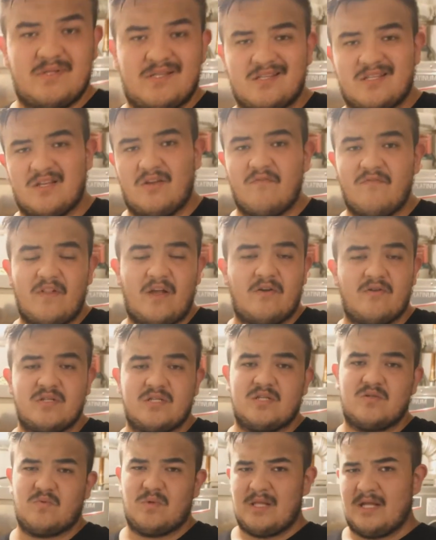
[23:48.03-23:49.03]
in sunflower
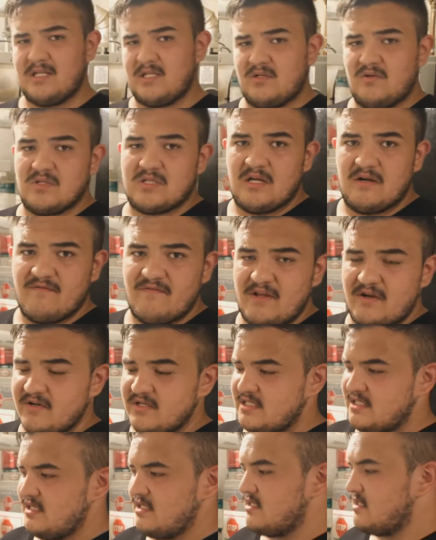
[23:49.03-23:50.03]
seeds. We like to use sunflower
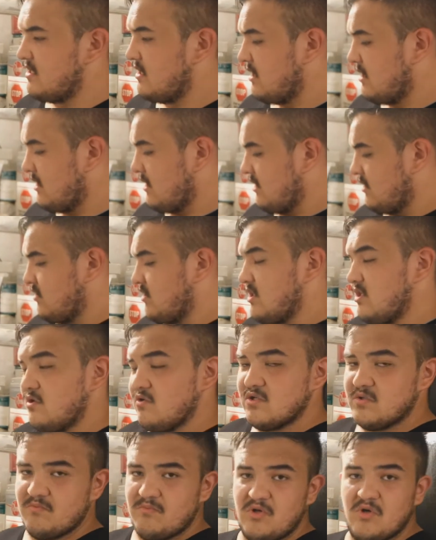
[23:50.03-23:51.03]
seeds. You can
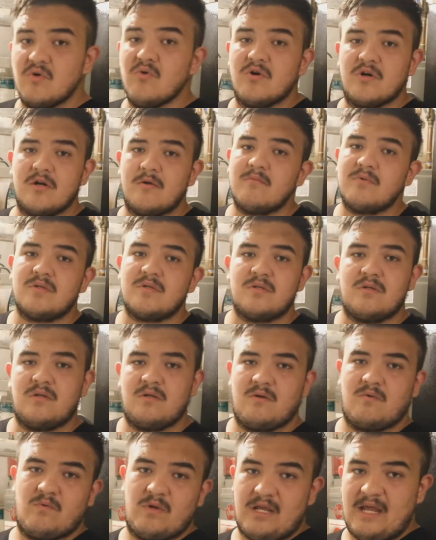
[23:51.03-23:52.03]
use mealworms.
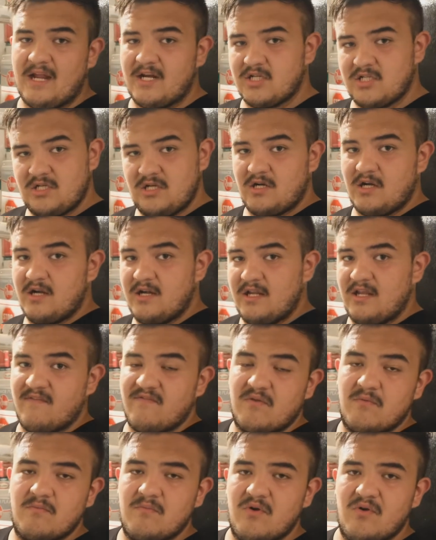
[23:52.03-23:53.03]
We actually are going to give
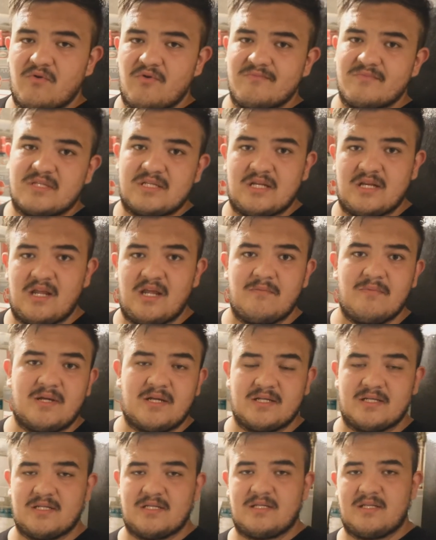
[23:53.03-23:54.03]
them mealworms today
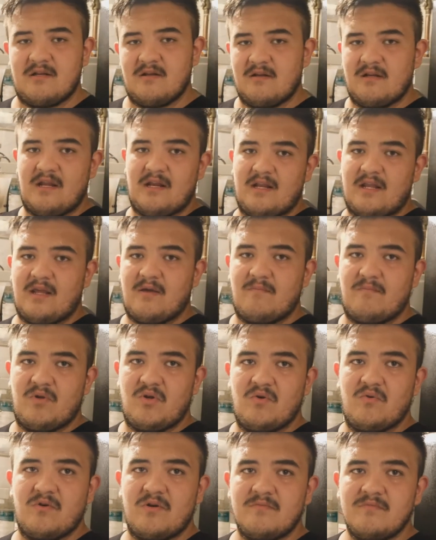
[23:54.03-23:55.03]
because it's their day to get
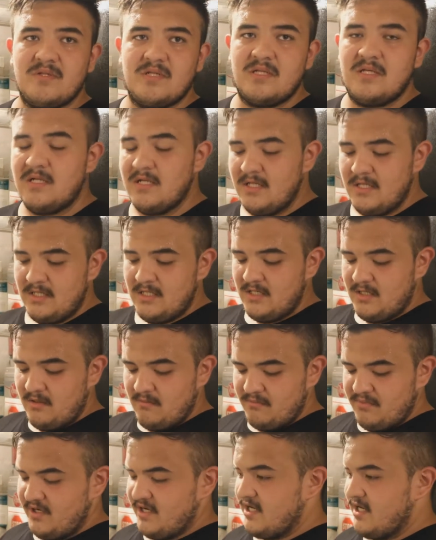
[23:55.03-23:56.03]
mealworms.
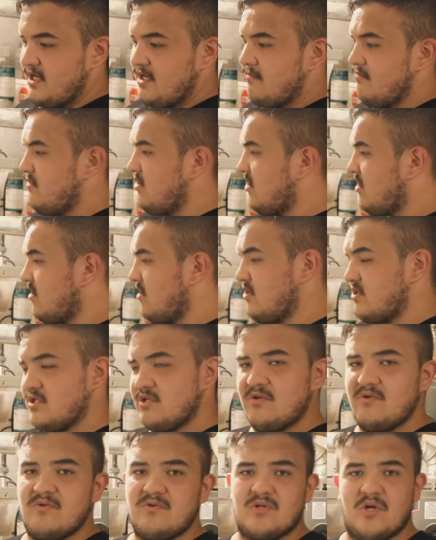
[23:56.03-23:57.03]
But you could also
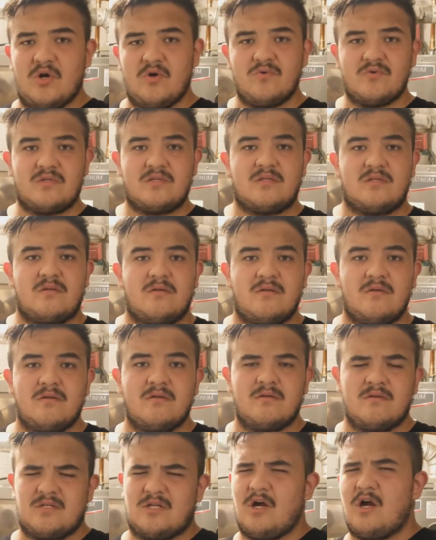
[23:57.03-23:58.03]
use oats,
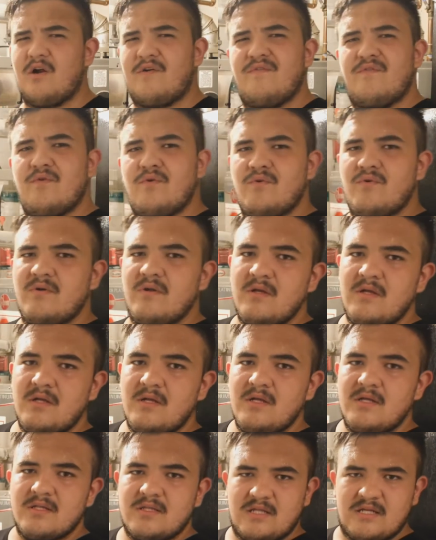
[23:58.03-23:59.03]
dog food,
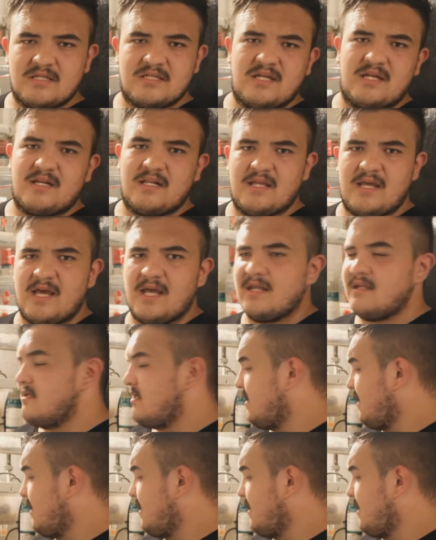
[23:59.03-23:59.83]
things like that.